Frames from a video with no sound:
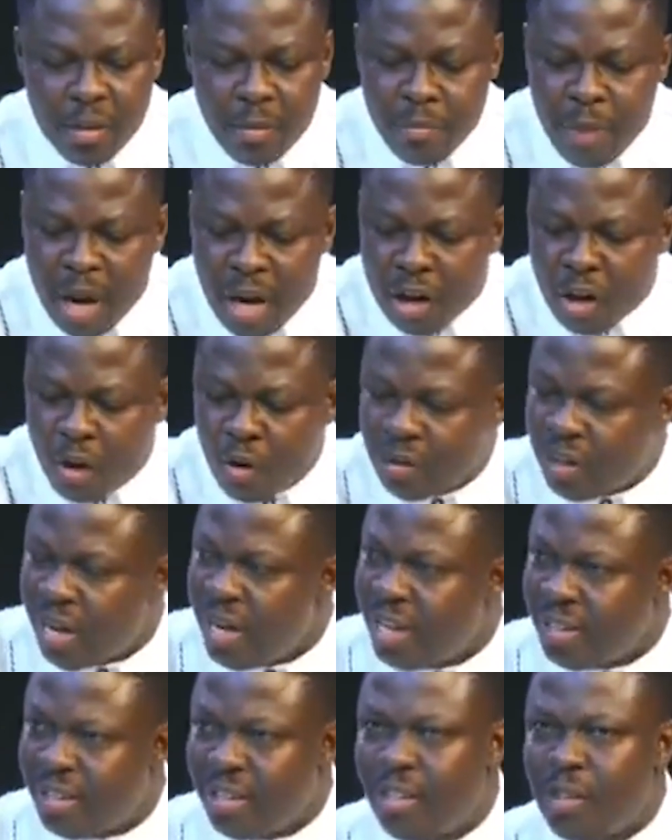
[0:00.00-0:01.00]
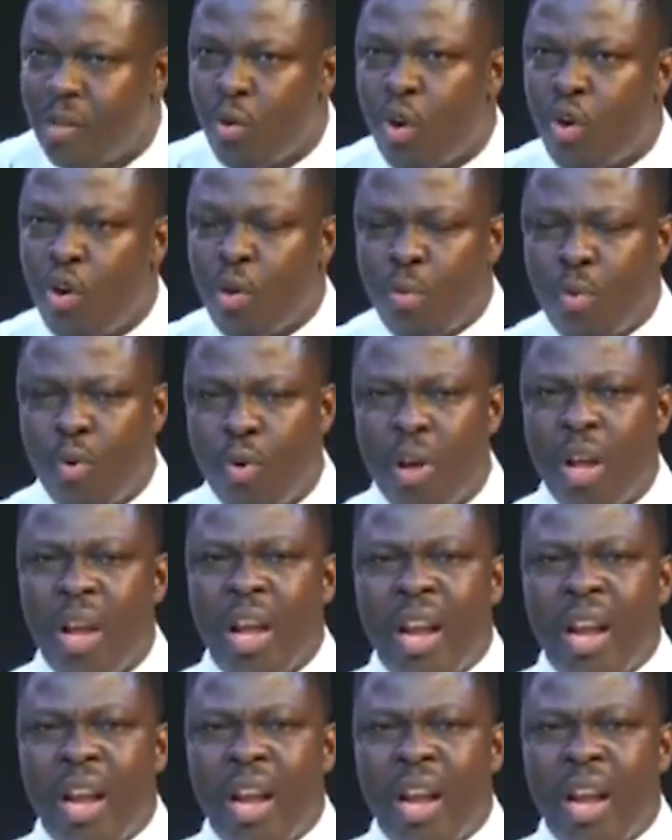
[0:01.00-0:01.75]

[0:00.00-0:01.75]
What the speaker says: bungalows and yes, honorable.